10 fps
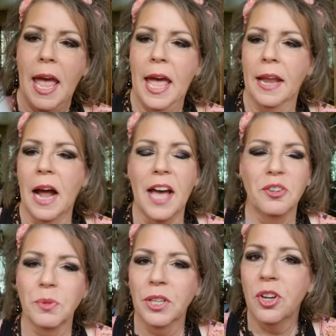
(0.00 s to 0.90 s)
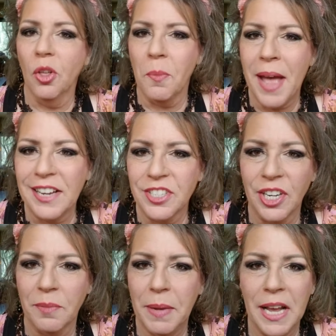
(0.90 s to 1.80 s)
And I don't really know the
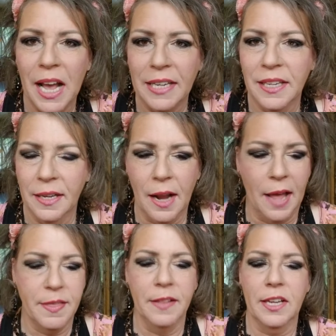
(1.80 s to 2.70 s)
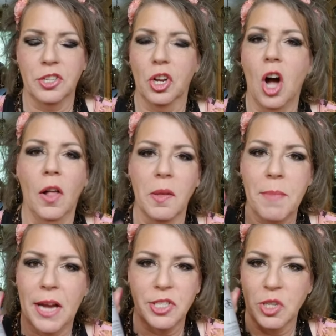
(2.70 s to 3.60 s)
magic behind it. I think they should call
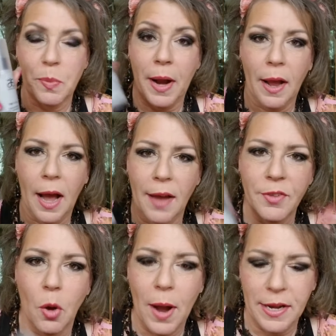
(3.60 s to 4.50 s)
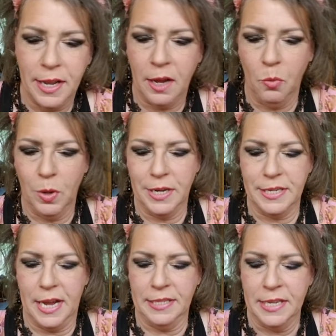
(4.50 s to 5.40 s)
it magic spray. I have no idea what
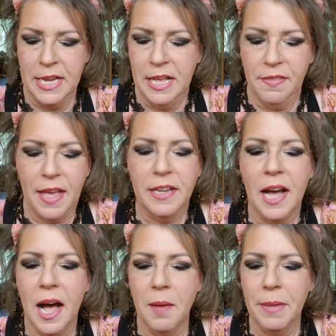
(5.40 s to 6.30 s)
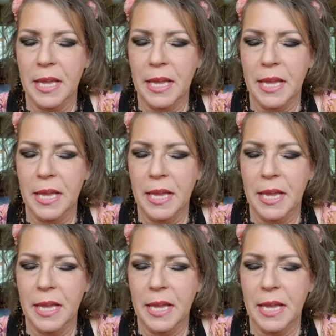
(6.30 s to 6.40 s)
it does. They come